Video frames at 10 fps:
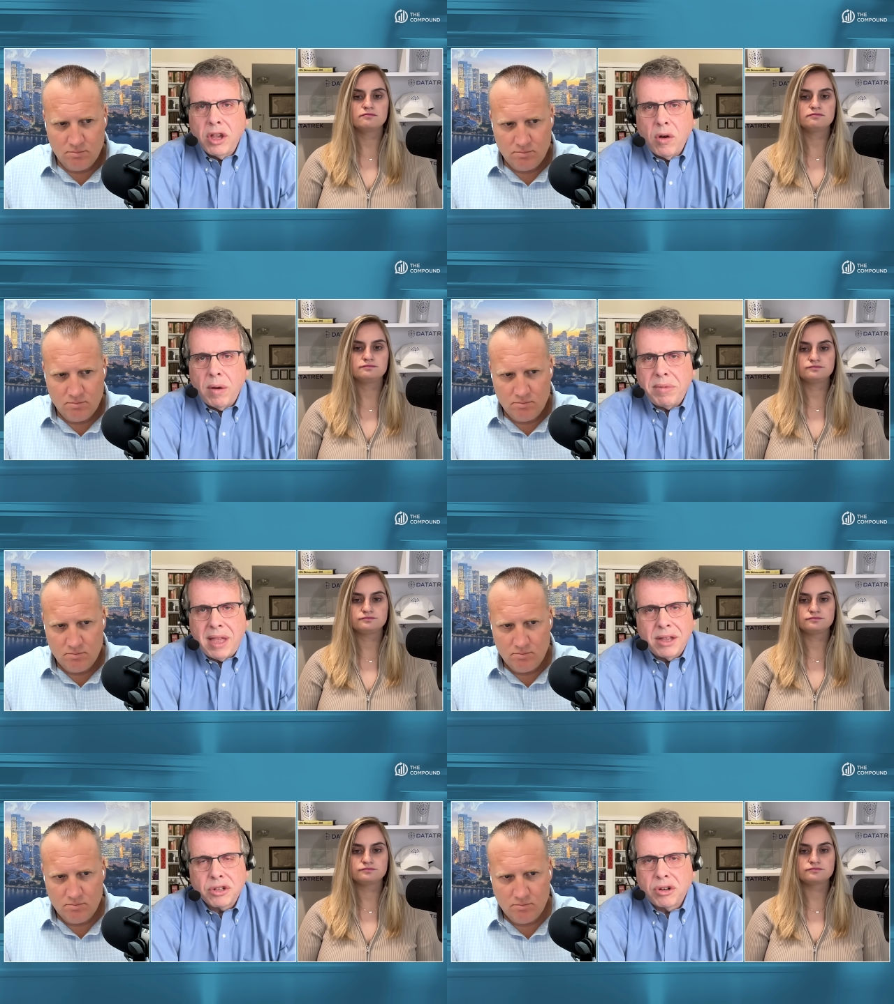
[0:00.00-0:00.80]
Speaker 1: you go
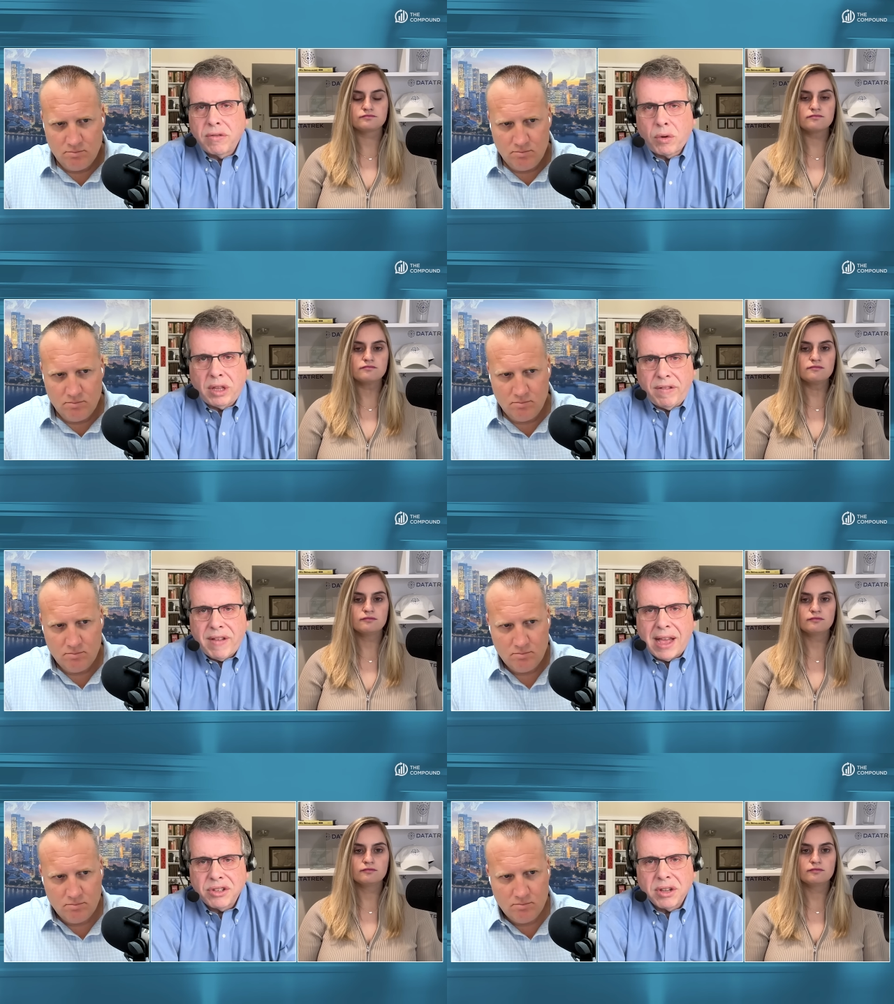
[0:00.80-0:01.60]
up the S curve
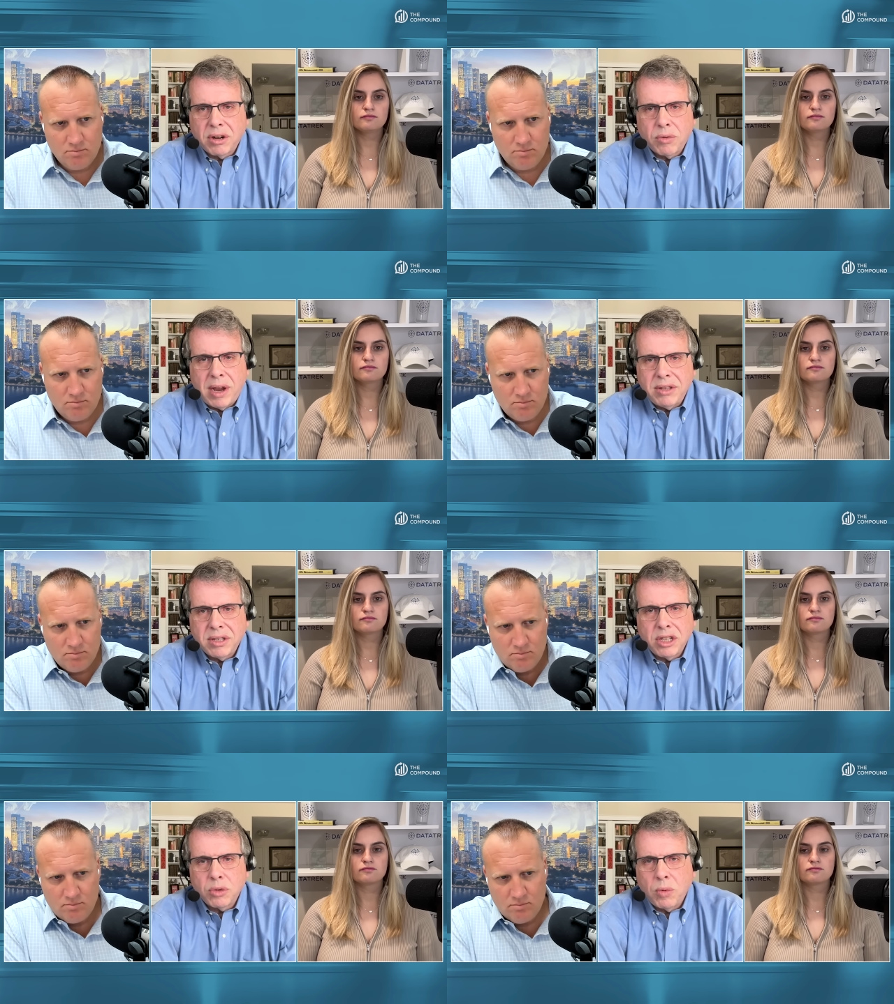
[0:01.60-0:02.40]
really fast on
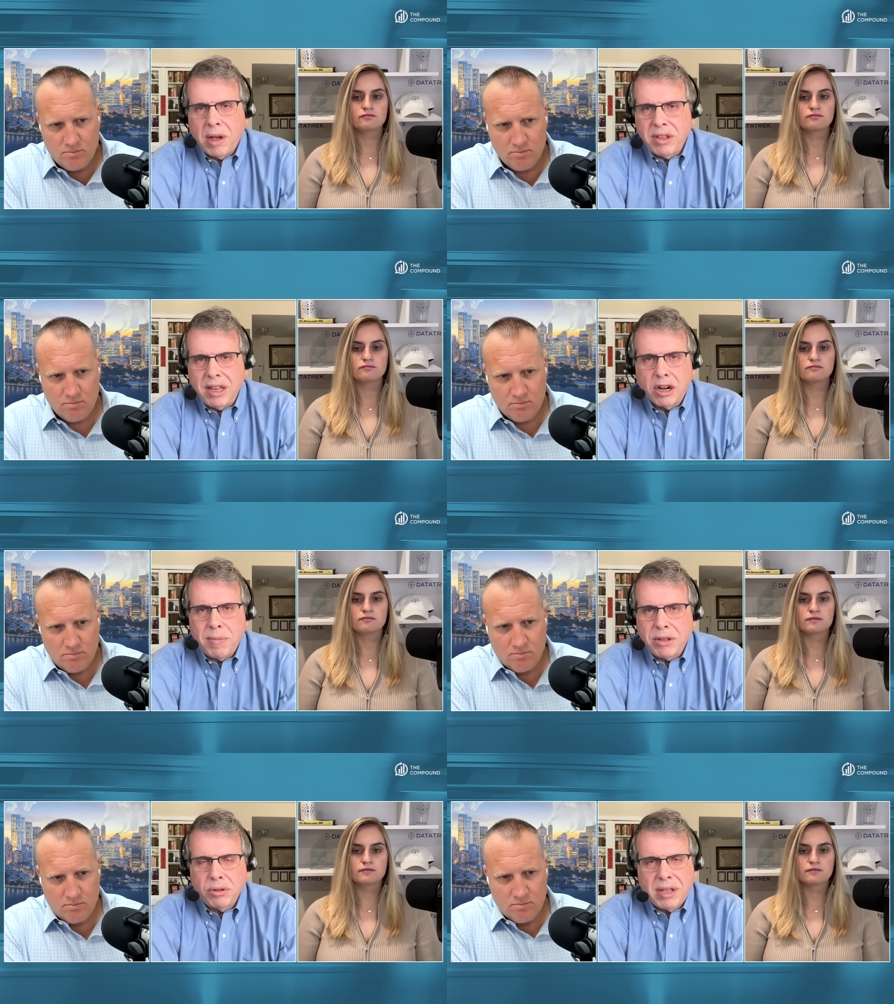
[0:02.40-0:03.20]
crisis while the
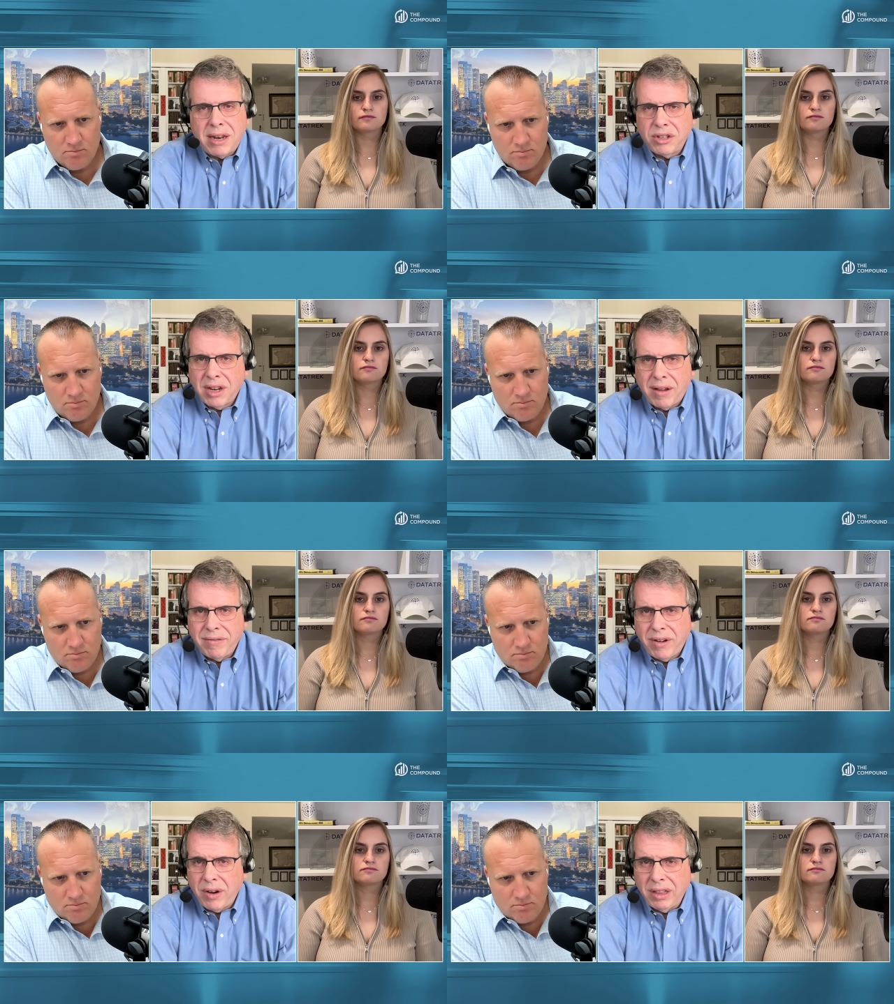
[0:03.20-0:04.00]
incremental debt is
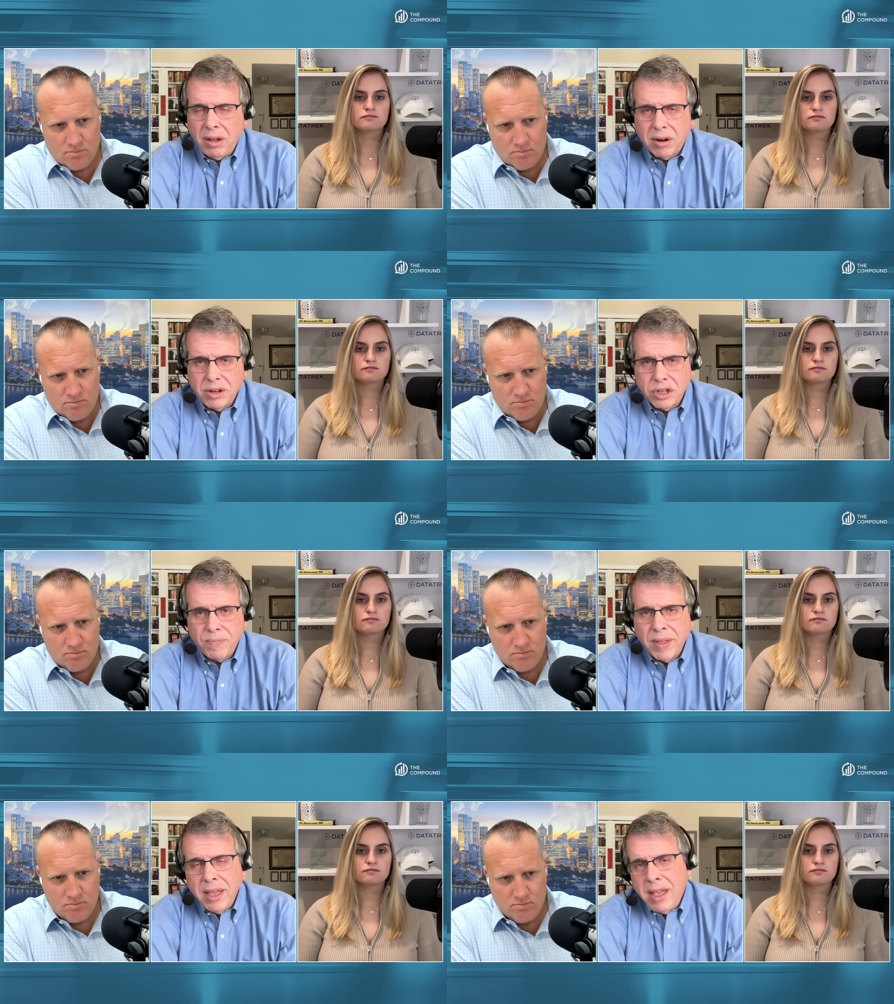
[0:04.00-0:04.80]
not very
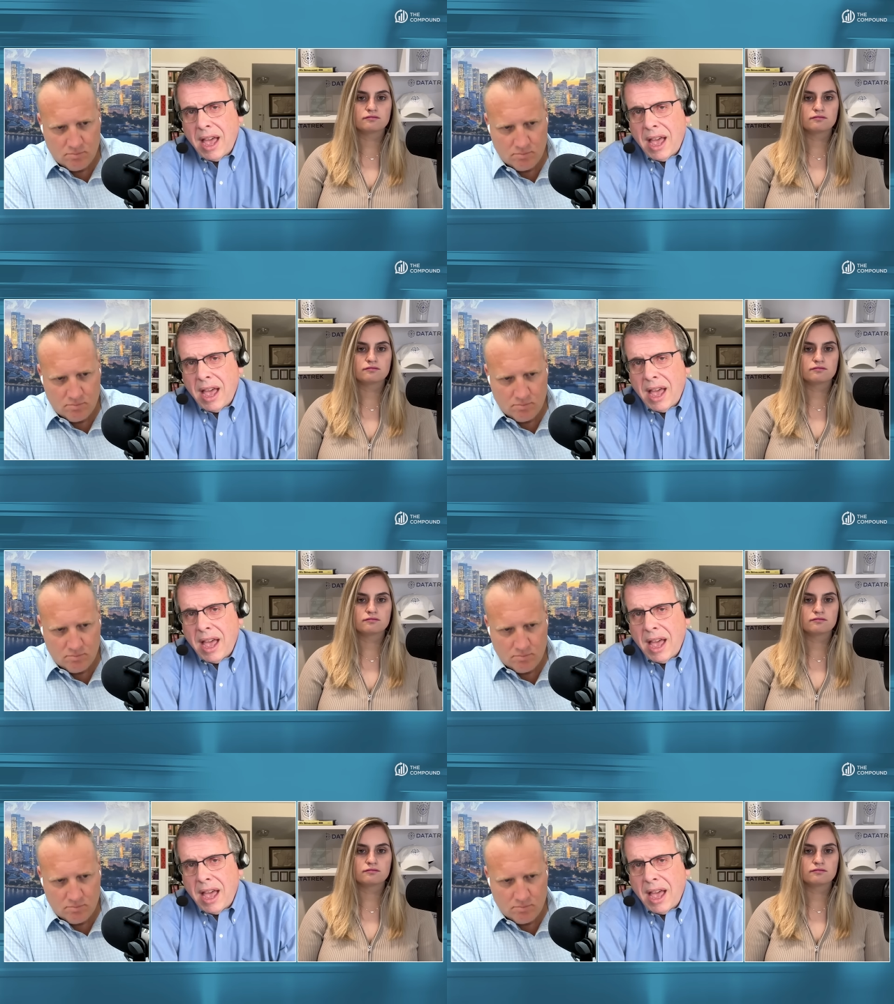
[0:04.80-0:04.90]
large.